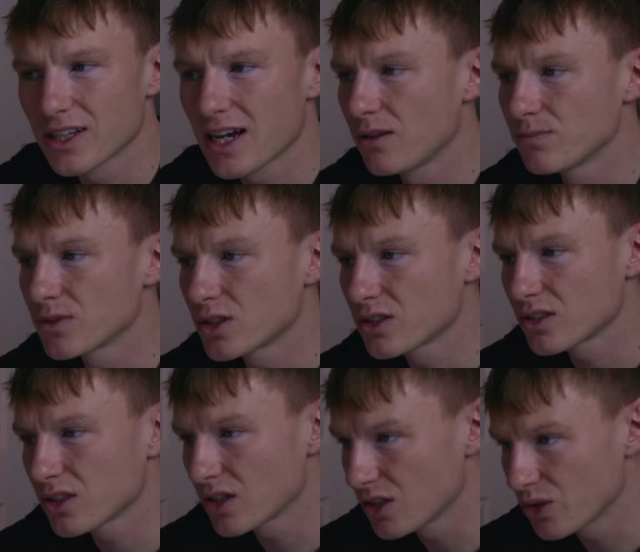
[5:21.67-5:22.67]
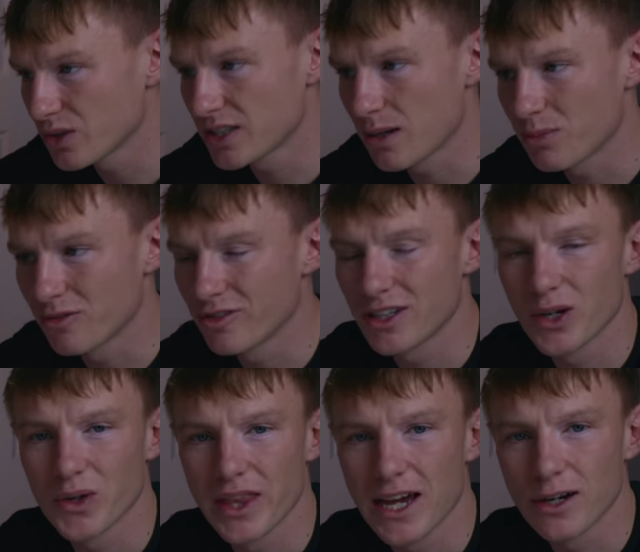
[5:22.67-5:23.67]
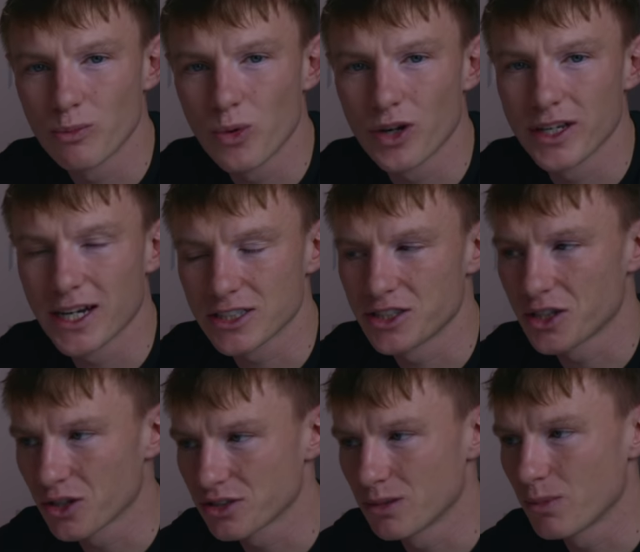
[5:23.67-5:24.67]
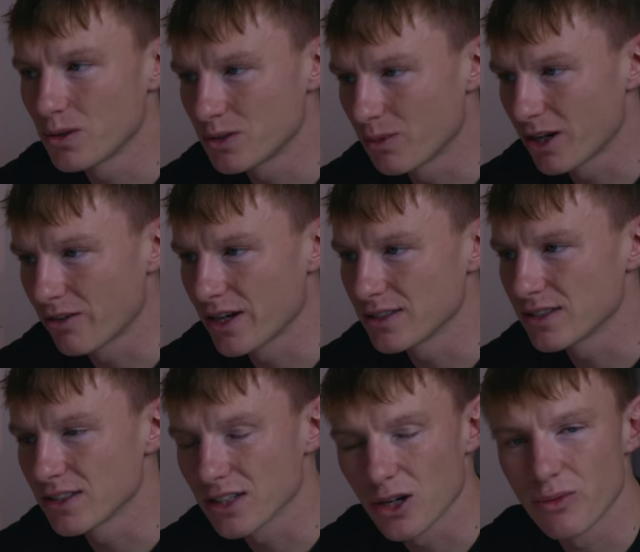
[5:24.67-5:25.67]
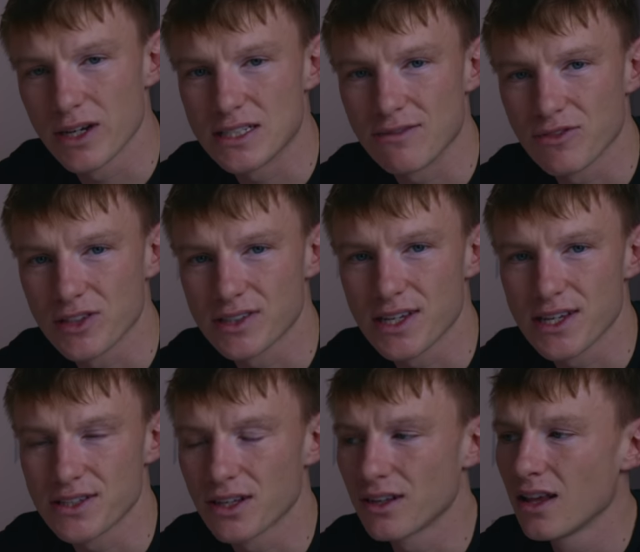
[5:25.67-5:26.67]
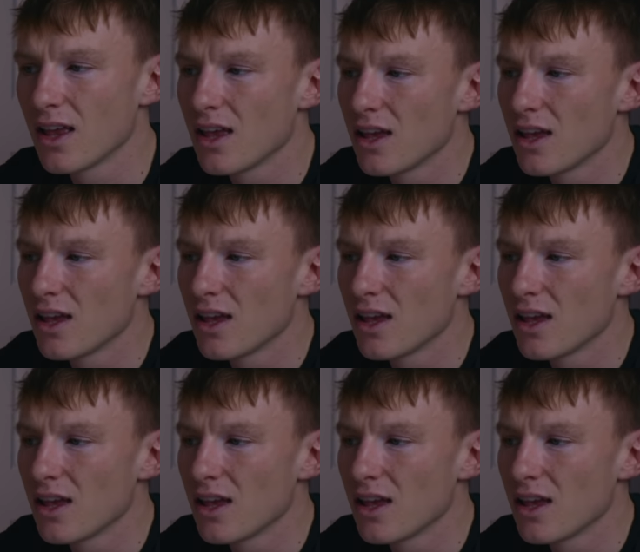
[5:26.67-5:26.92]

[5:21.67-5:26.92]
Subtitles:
I'm going to do a separate video on that and what it actually costs a motorbike racer to go racing for the season.